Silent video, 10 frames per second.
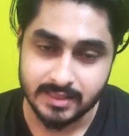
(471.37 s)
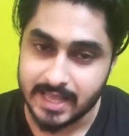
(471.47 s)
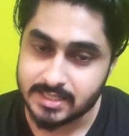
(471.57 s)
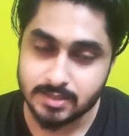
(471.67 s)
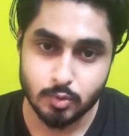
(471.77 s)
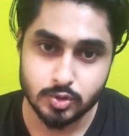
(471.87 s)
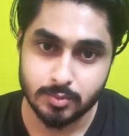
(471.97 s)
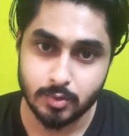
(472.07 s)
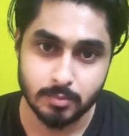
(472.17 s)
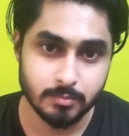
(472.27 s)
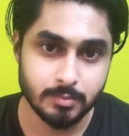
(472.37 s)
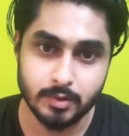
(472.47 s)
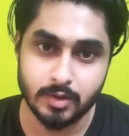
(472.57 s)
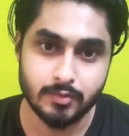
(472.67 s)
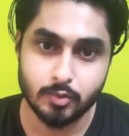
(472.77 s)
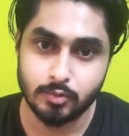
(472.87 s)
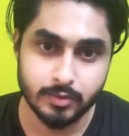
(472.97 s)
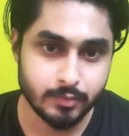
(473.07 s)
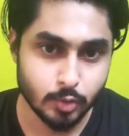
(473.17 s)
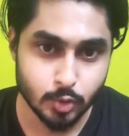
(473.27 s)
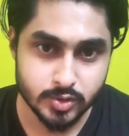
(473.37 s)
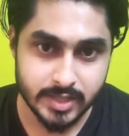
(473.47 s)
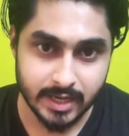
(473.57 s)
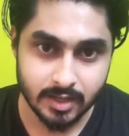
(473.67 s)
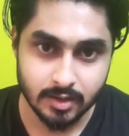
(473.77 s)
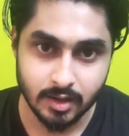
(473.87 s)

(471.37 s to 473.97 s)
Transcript: That's the most important. If you lose that,